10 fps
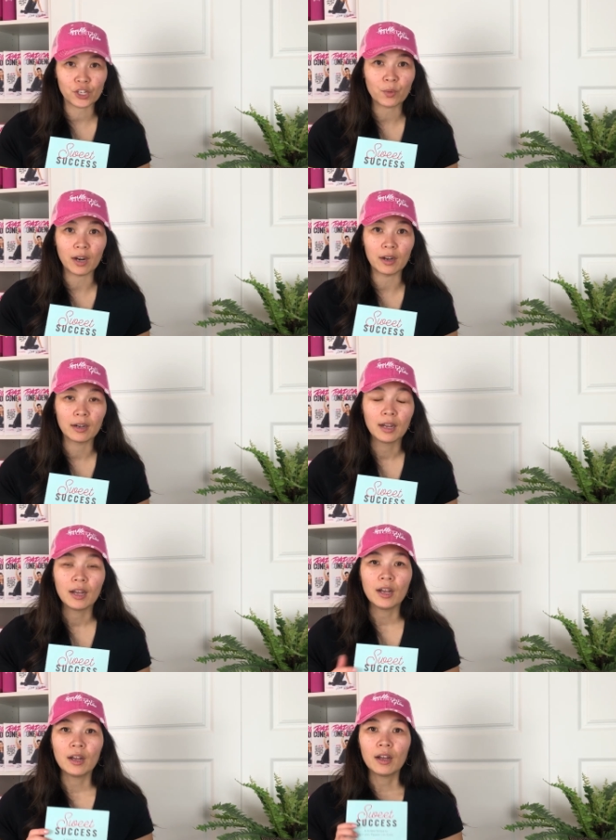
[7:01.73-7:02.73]
to her.
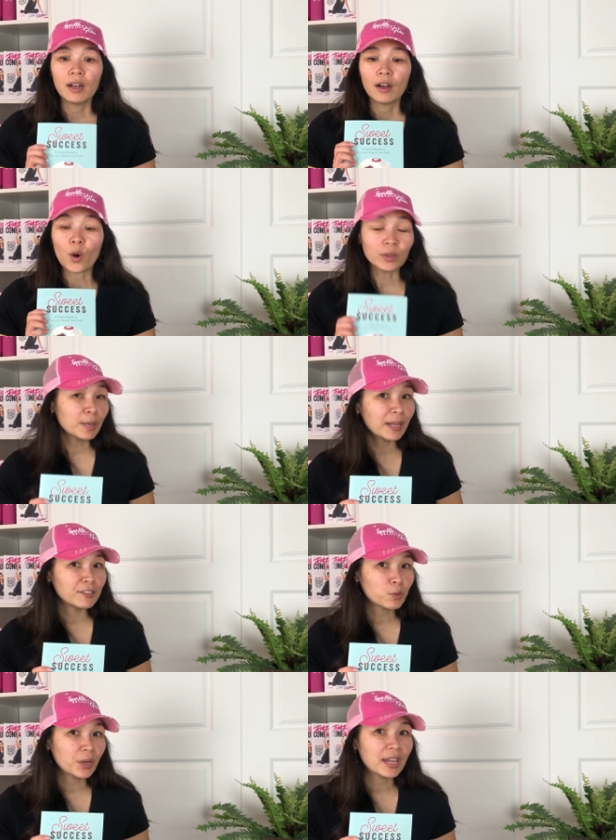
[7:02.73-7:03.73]
Only
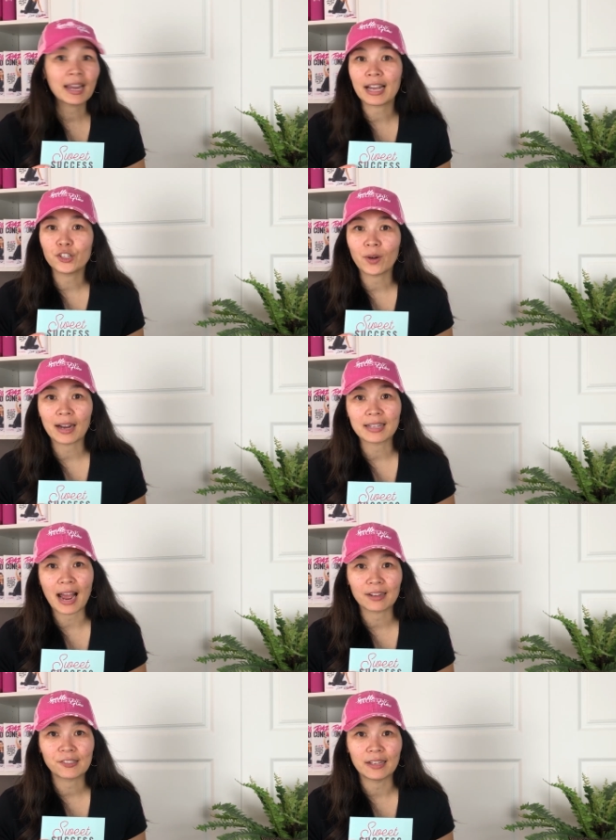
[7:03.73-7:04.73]
place where you can get direct
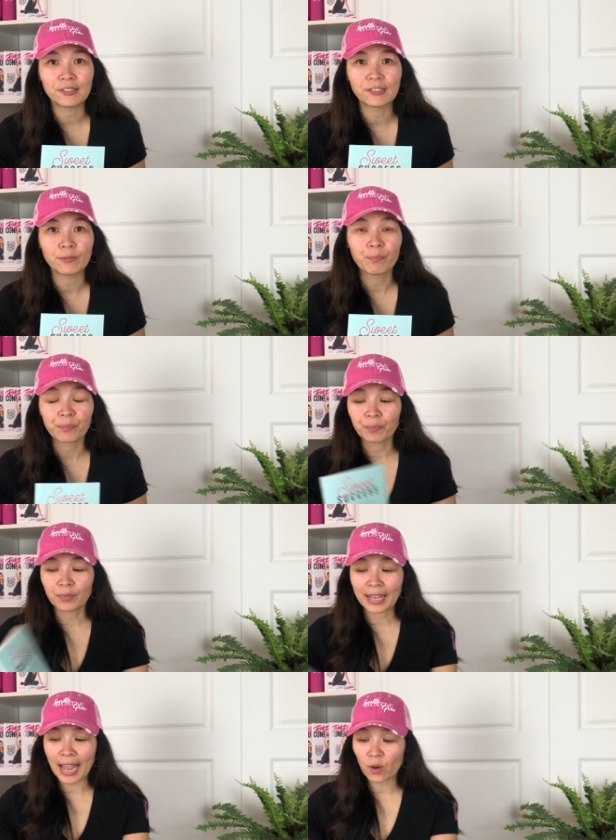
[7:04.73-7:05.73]
access.
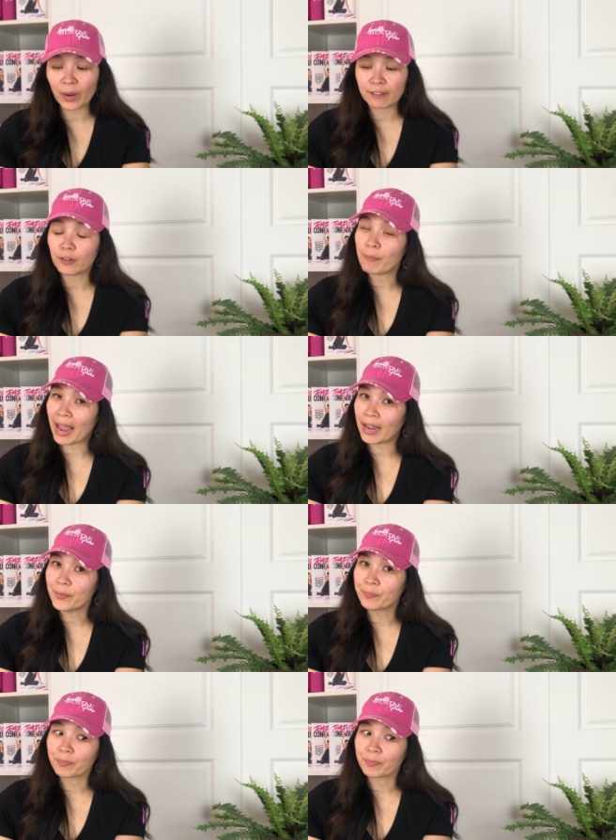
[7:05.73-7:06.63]
Can't wait for May.